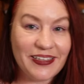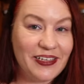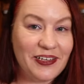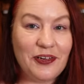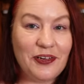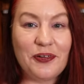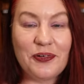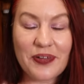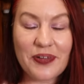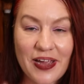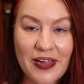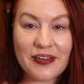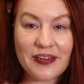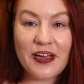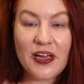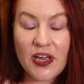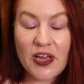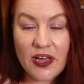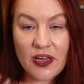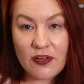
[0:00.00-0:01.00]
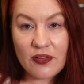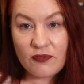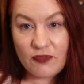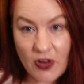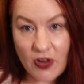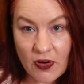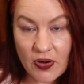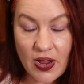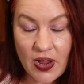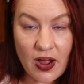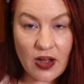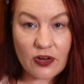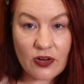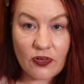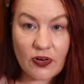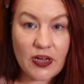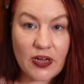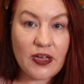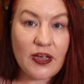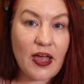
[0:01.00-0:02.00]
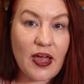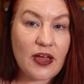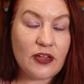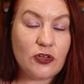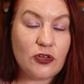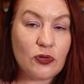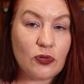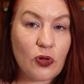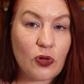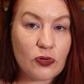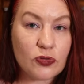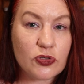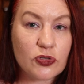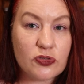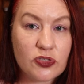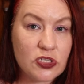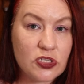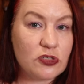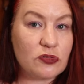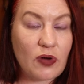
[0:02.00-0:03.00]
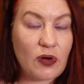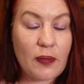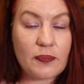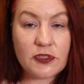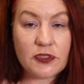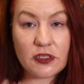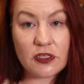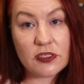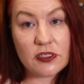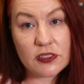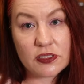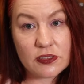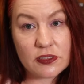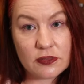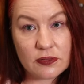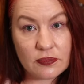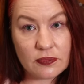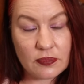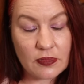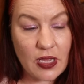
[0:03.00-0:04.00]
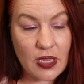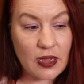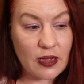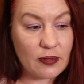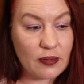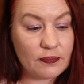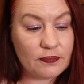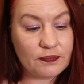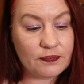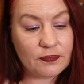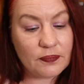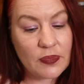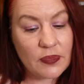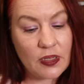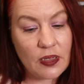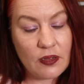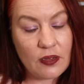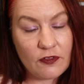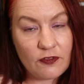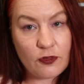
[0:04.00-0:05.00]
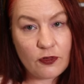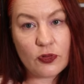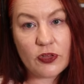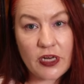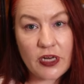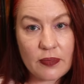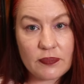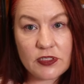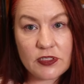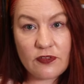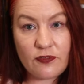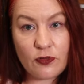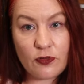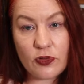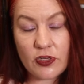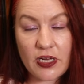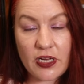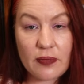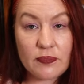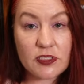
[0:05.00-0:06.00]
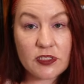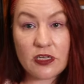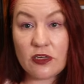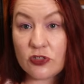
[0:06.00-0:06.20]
You'll get very hungry, and you'll also disrupt this full and empty.